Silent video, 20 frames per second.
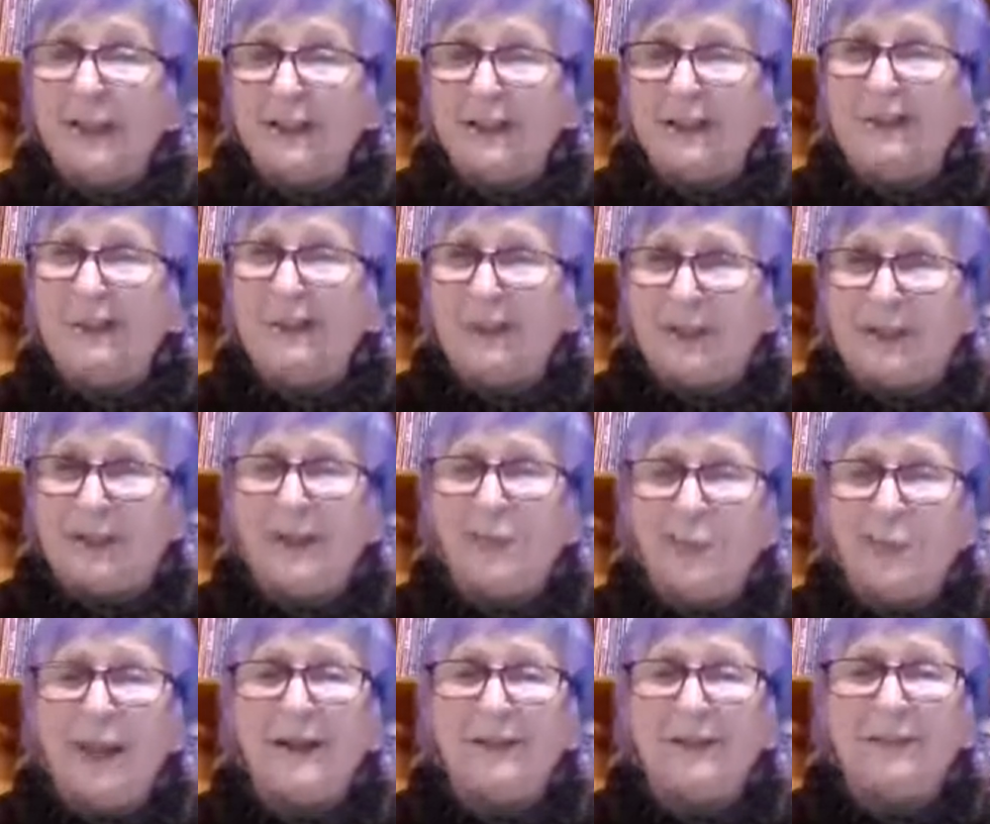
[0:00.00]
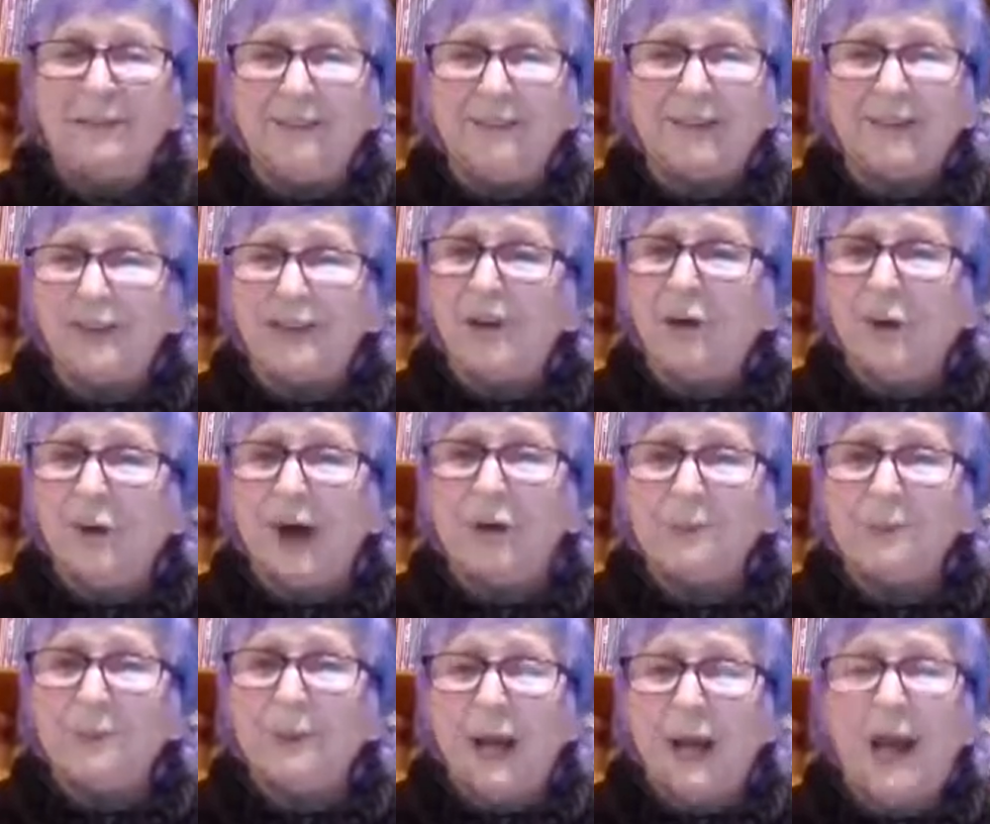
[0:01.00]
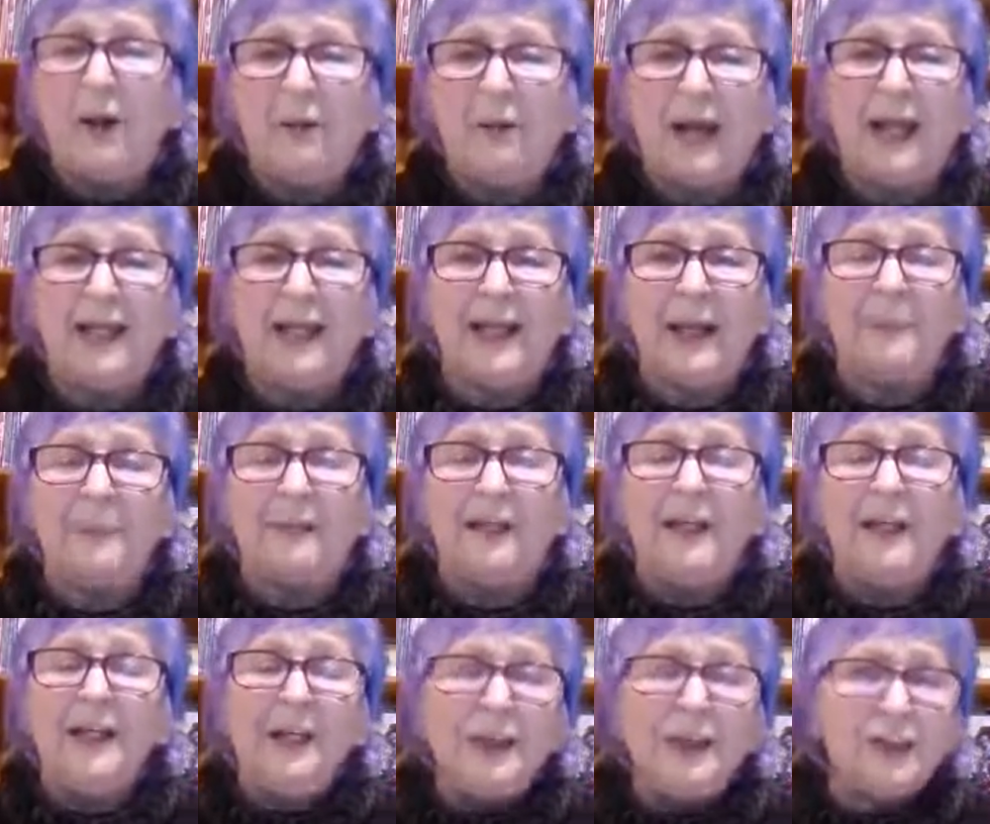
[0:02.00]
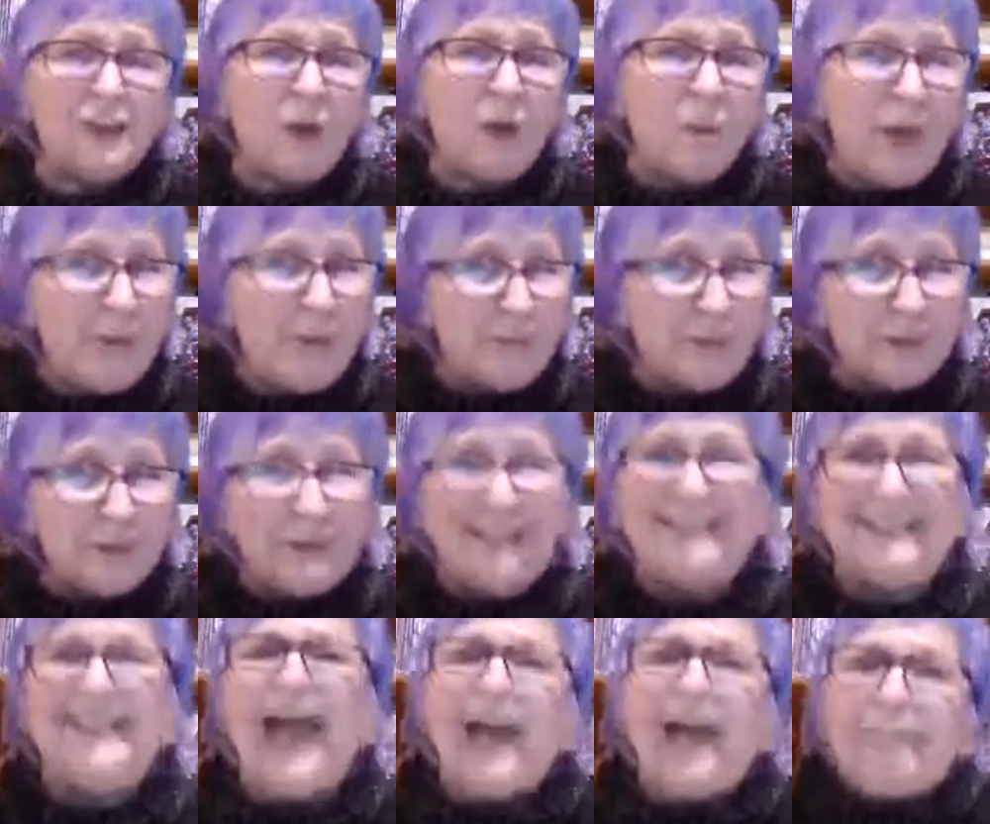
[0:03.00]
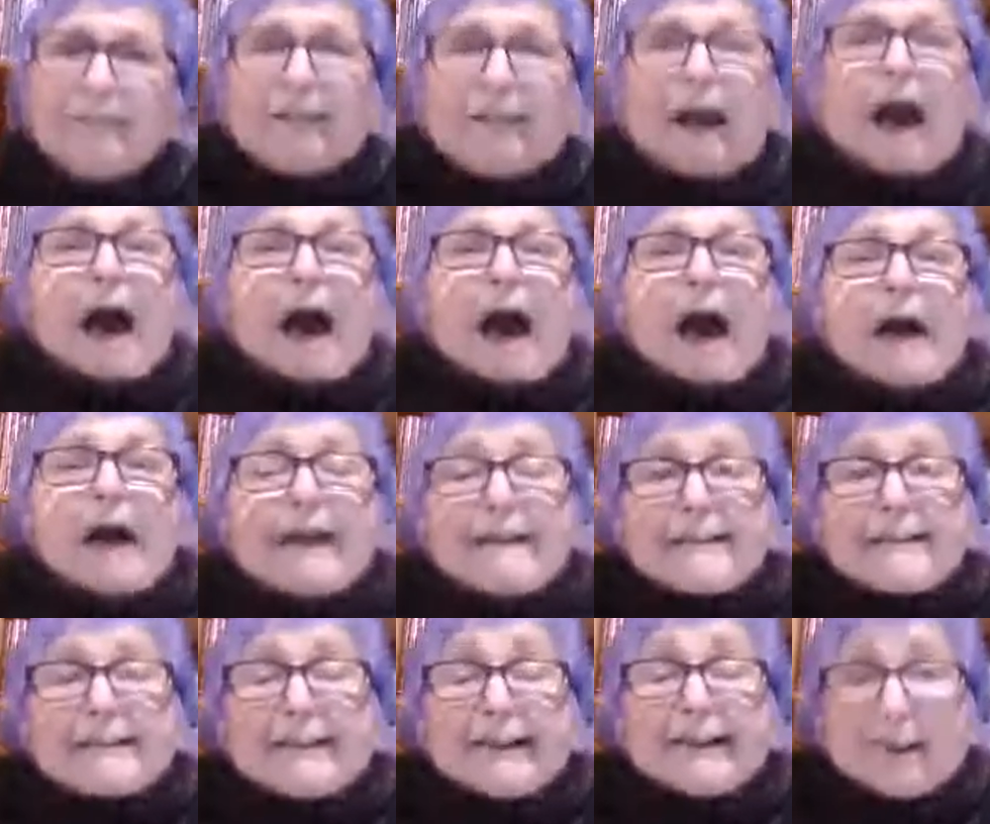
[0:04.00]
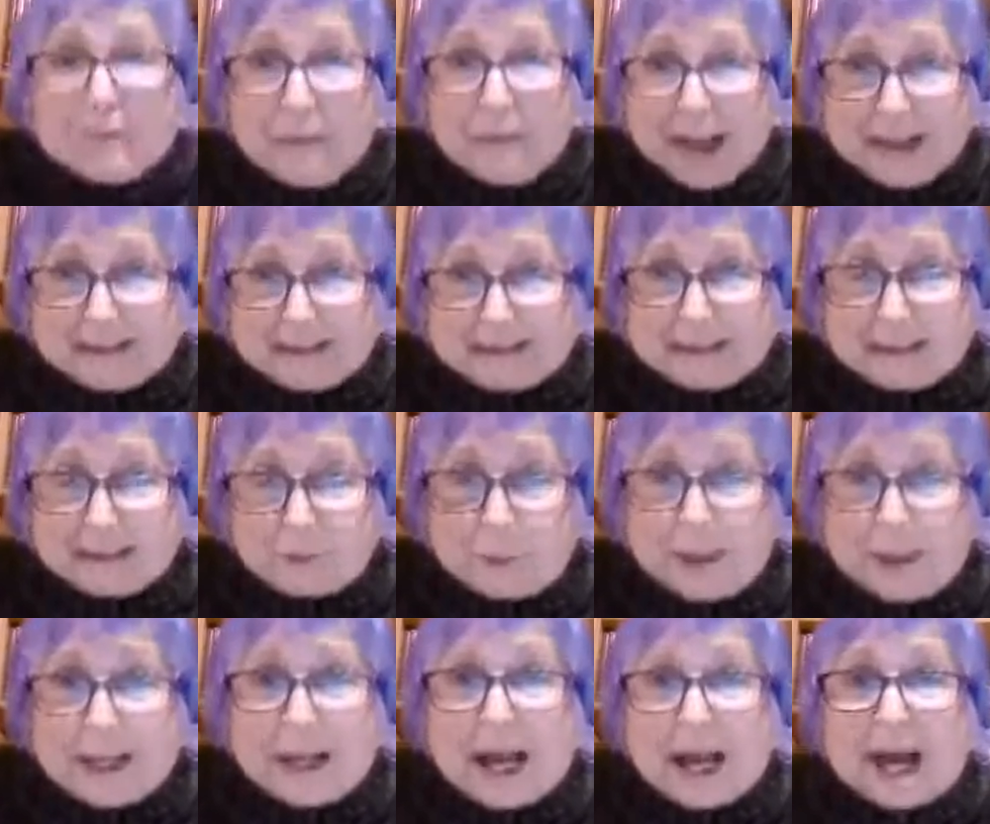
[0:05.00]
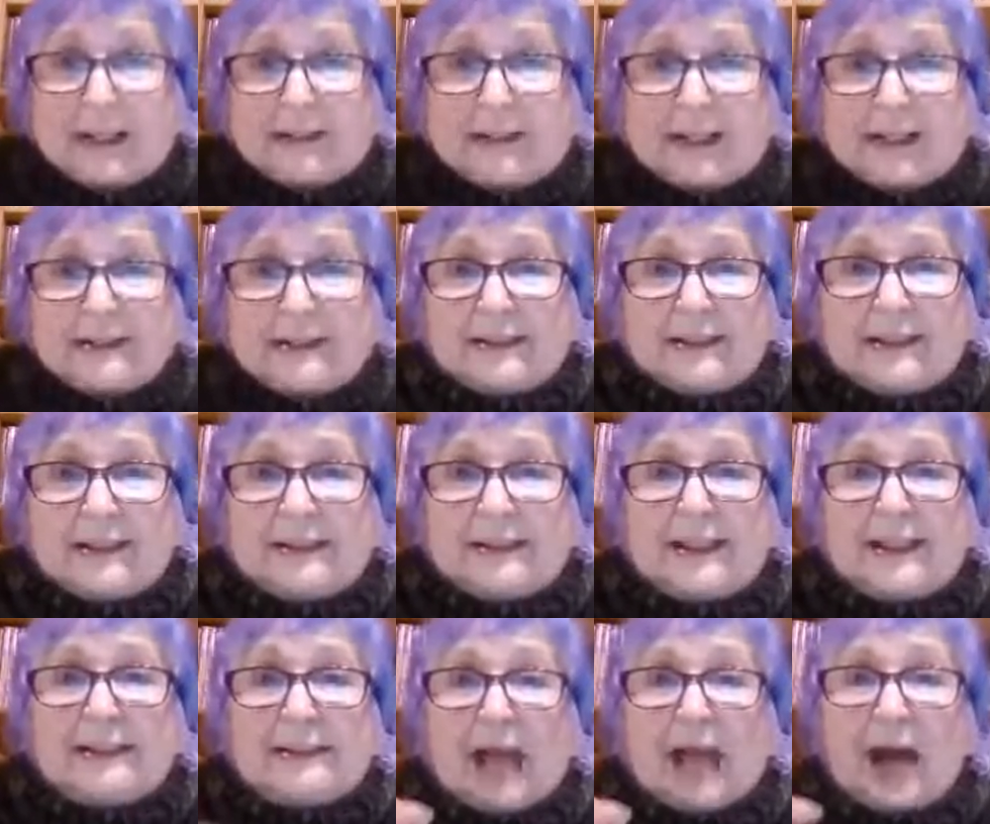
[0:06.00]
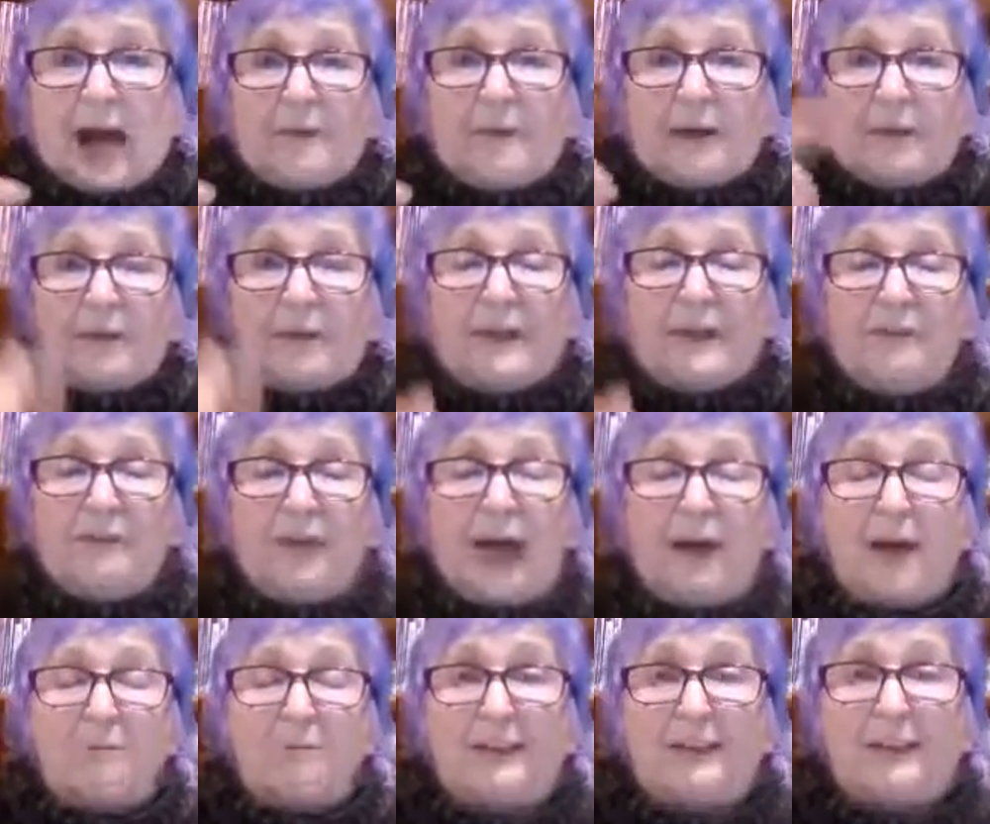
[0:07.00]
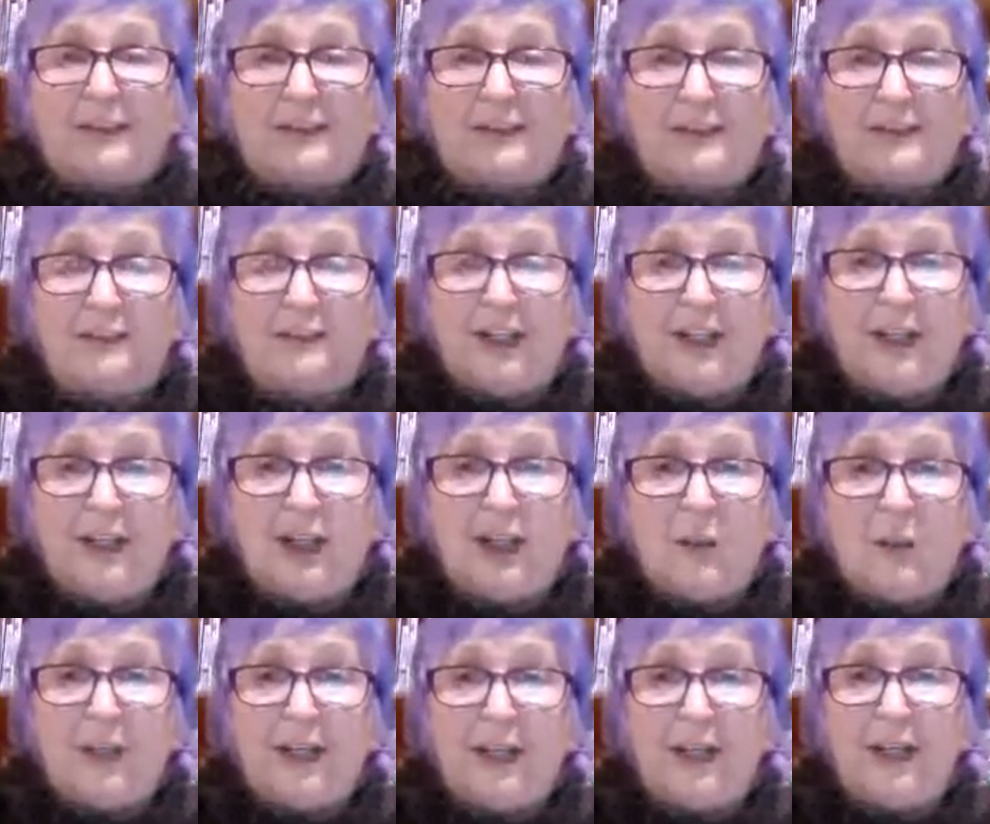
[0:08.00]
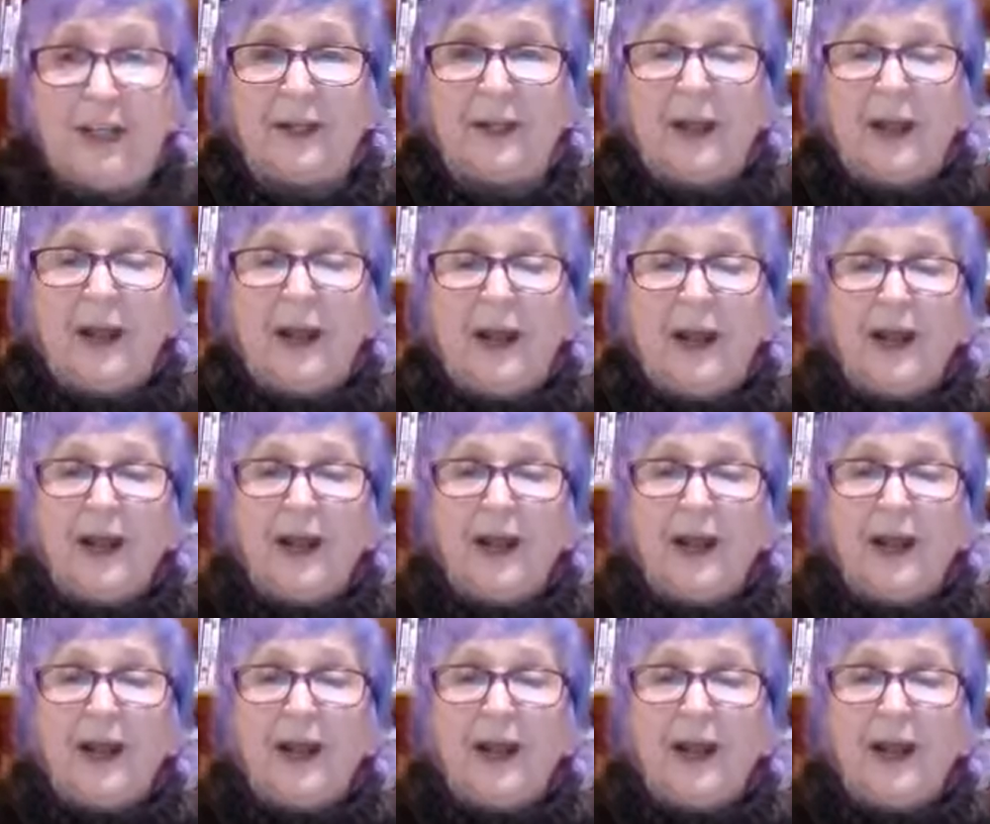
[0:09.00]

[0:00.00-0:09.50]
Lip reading: you know, and I wanted to let her know how proud I am. And so when isn't it amazing the way God does these things? I'm going to leave that piece of video in,